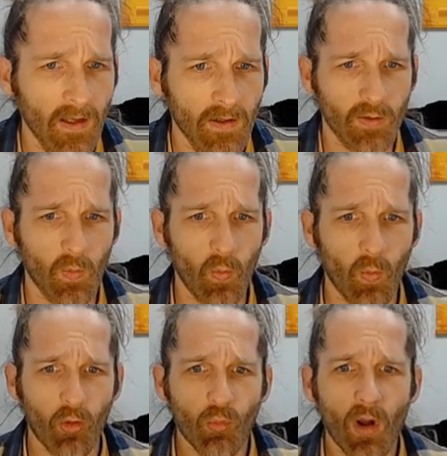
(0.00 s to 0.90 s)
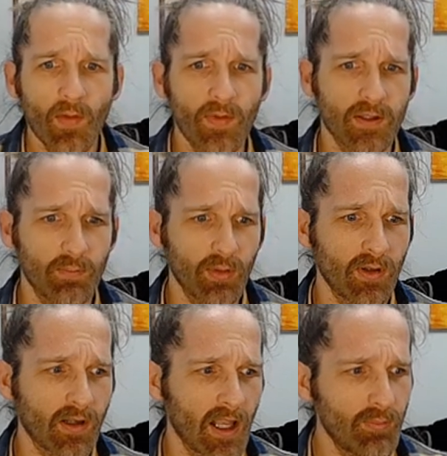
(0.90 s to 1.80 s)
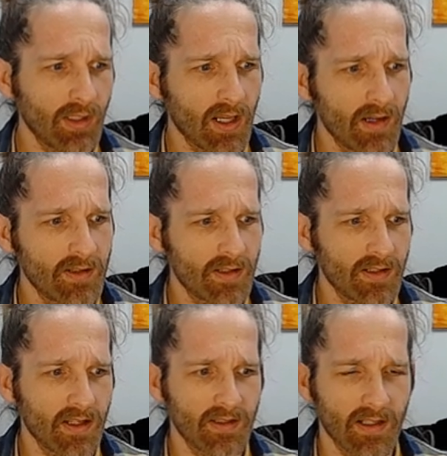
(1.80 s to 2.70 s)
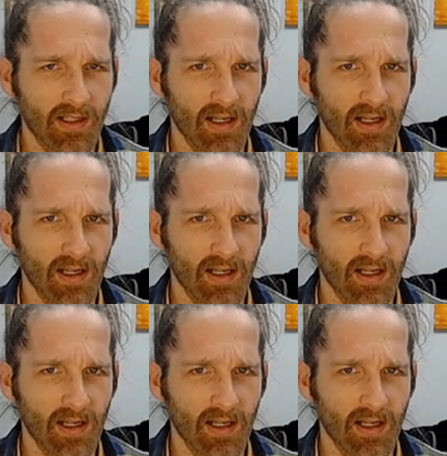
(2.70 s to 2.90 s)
So throughout this book, and because this is a